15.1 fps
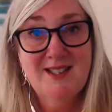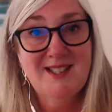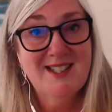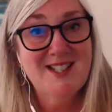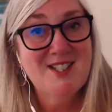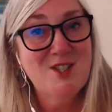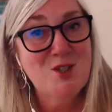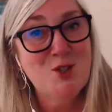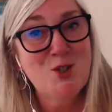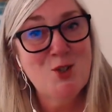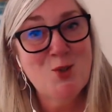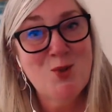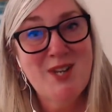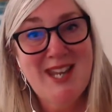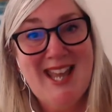Because the
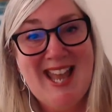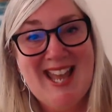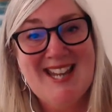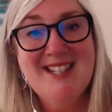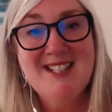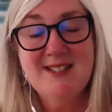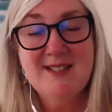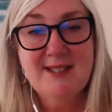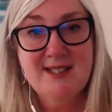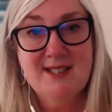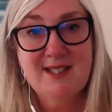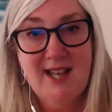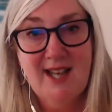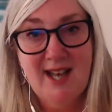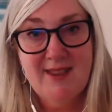story ends
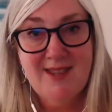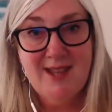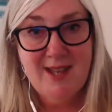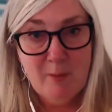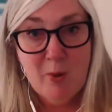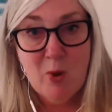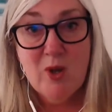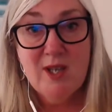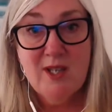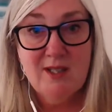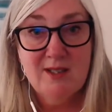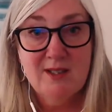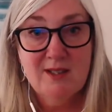at that point.